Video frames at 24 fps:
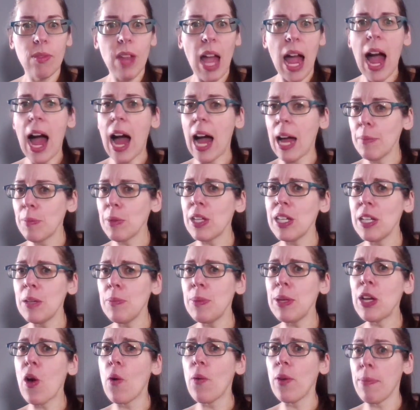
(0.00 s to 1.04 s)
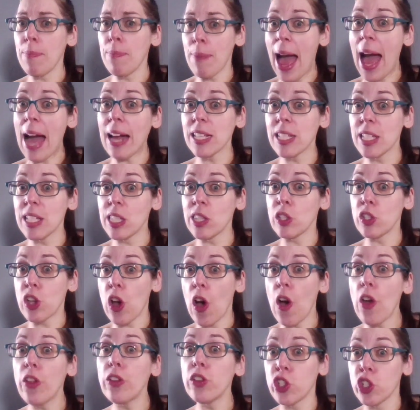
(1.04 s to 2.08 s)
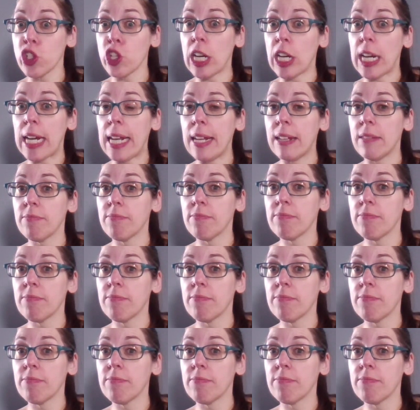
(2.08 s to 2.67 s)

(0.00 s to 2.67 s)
going to be going back to the Dollar Tree,